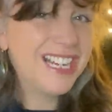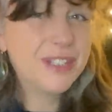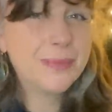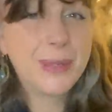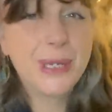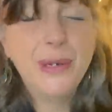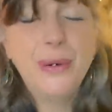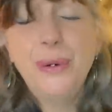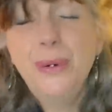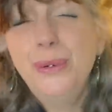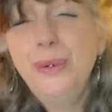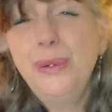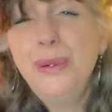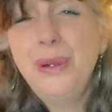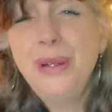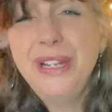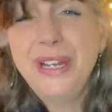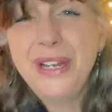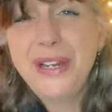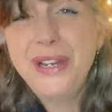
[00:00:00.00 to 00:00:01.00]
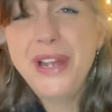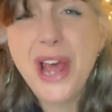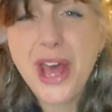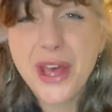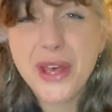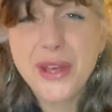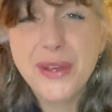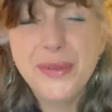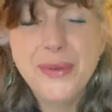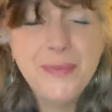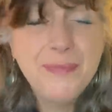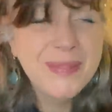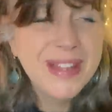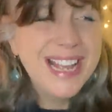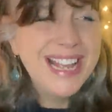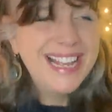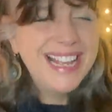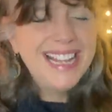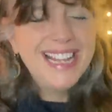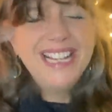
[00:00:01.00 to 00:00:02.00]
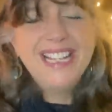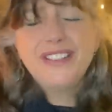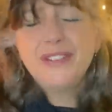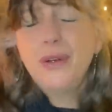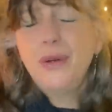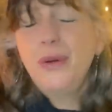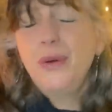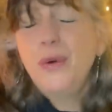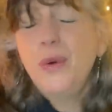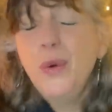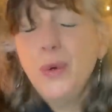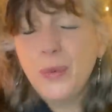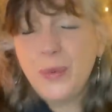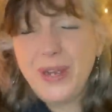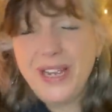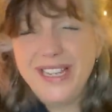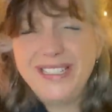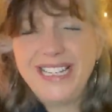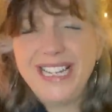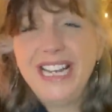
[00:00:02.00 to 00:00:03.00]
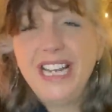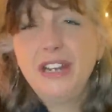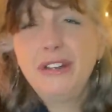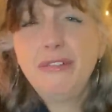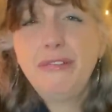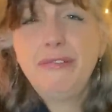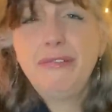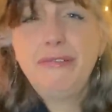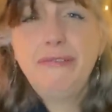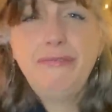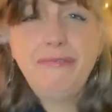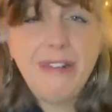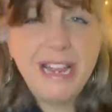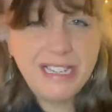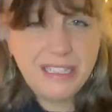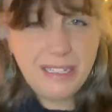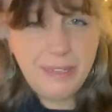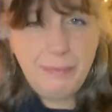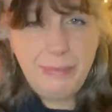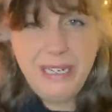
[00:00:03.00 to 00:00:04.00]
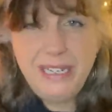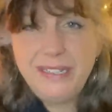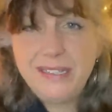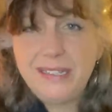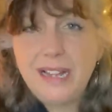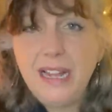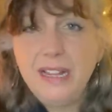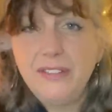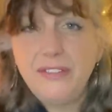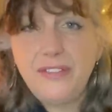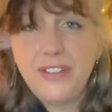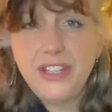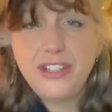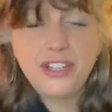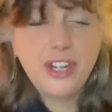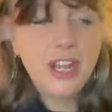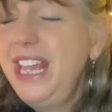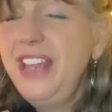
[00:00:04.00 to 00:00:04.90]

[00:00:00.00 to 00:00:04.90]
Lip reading: as we all know, is always incredibly selfish.